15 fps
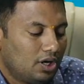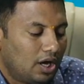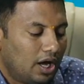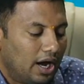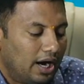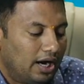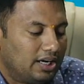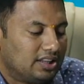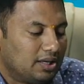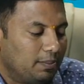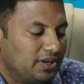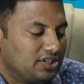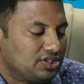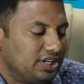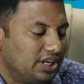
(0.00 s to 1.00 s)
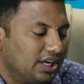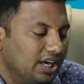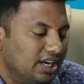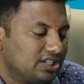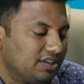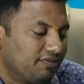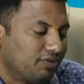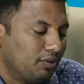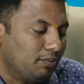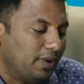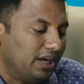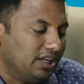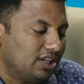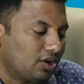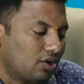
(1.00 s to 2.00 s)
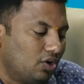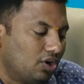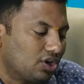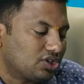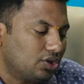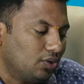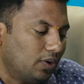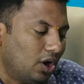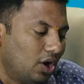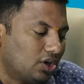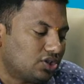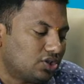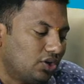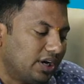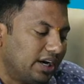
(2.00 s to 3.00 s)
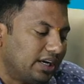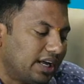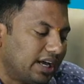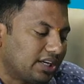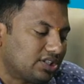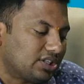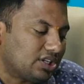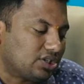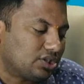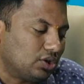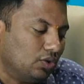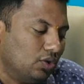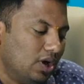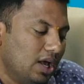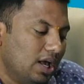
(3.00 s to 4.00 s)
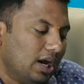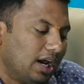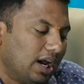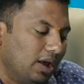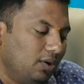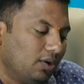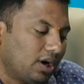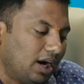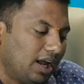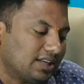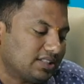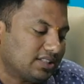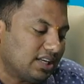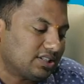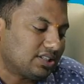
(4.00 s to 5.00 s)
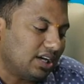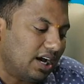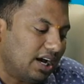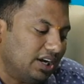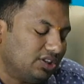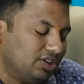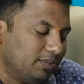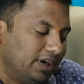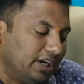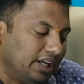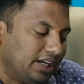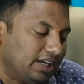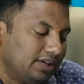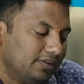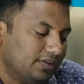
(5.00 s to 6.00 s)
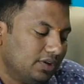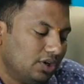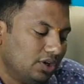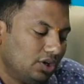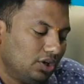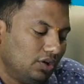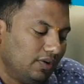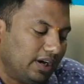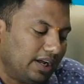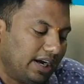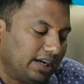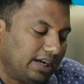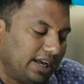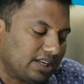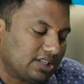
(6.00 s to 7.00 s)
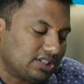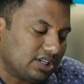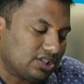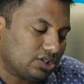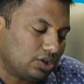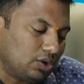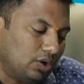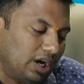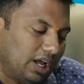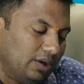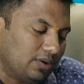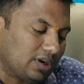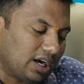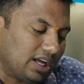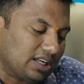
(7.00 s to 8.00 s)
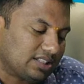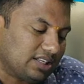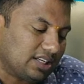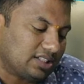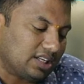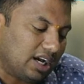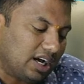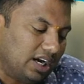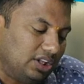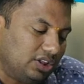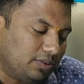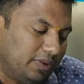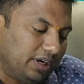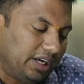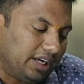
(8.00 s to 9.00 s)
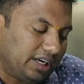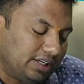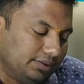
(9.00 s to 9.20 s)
and the best thing is if you buy the course, you will also get access to live classes arithmetic. You will get access to live classes arithmetic.